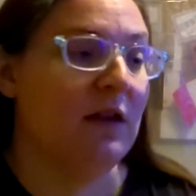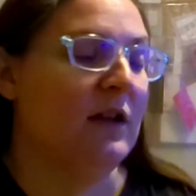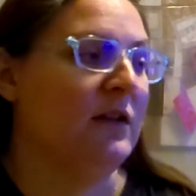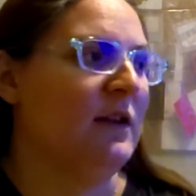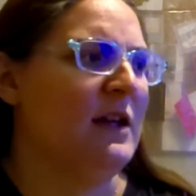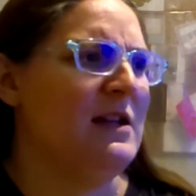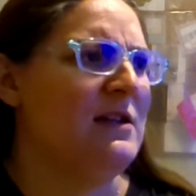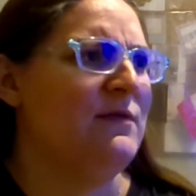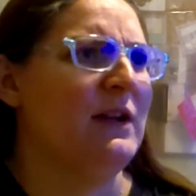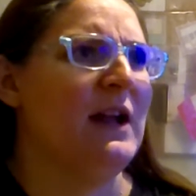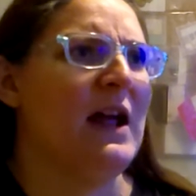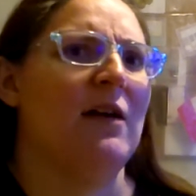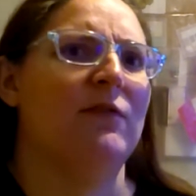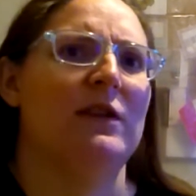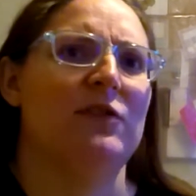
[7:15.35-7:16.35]
and they even
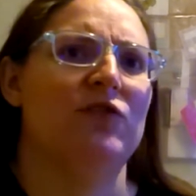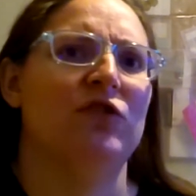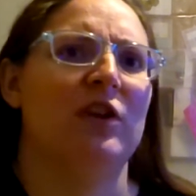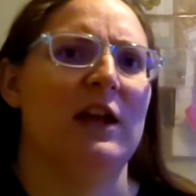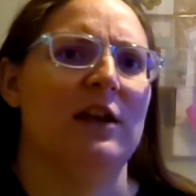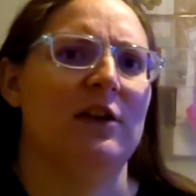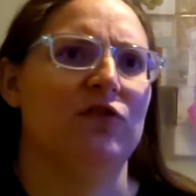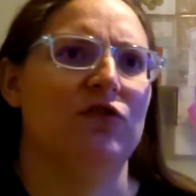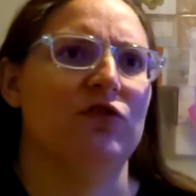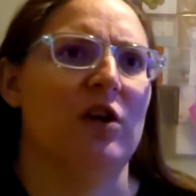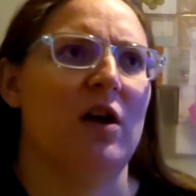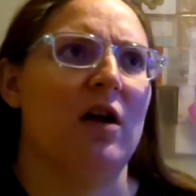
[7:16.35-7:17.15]
have them changed